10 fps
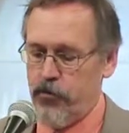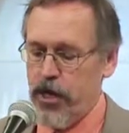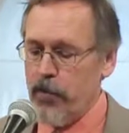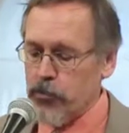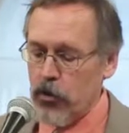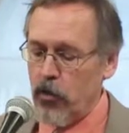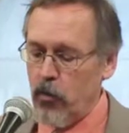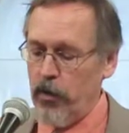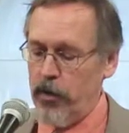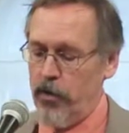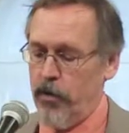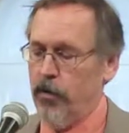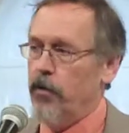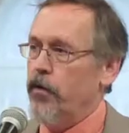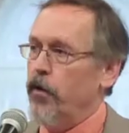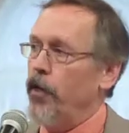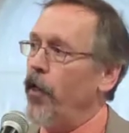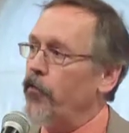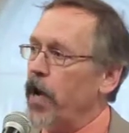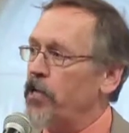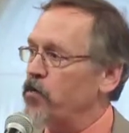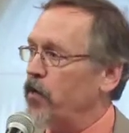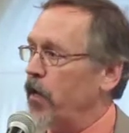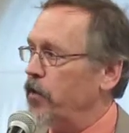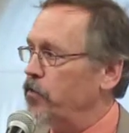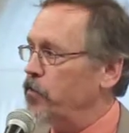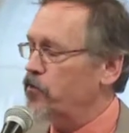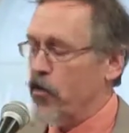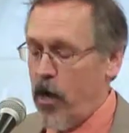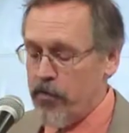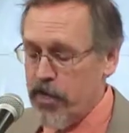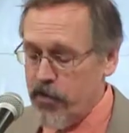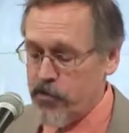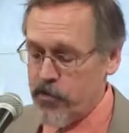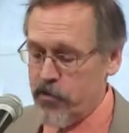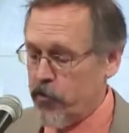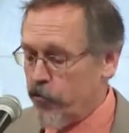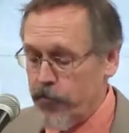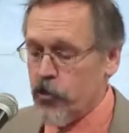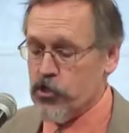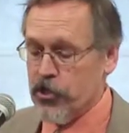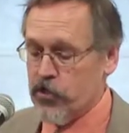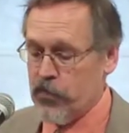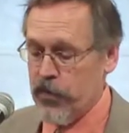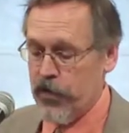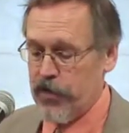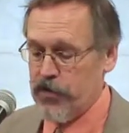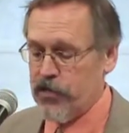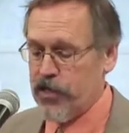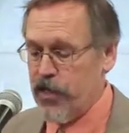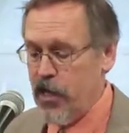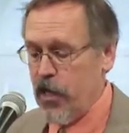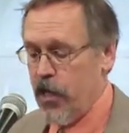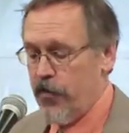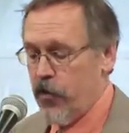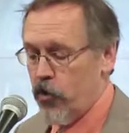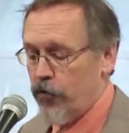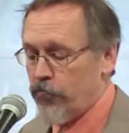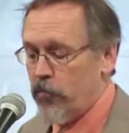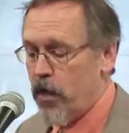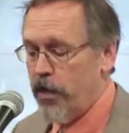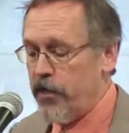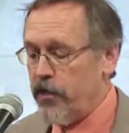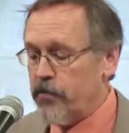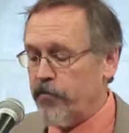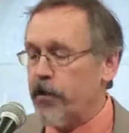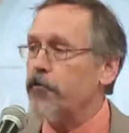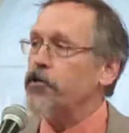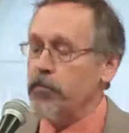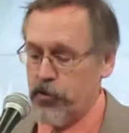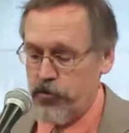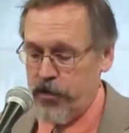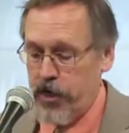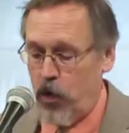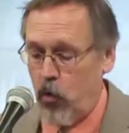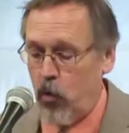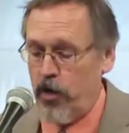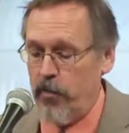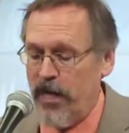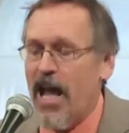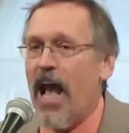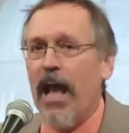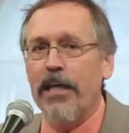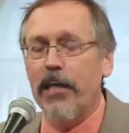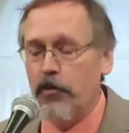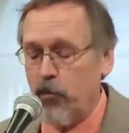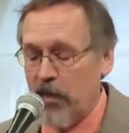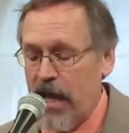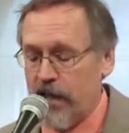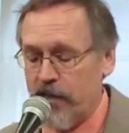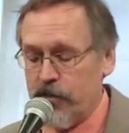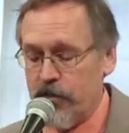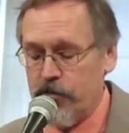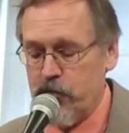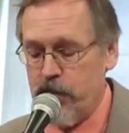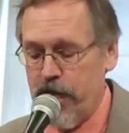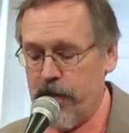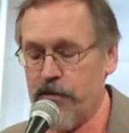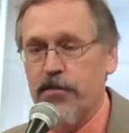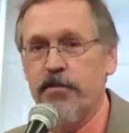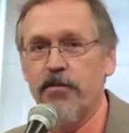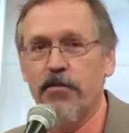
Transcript: James Irwin, another astronaut, described his conversion experience. He said, "The Earth reminded us of a Christmas tree ornament hanging in the blackness of space.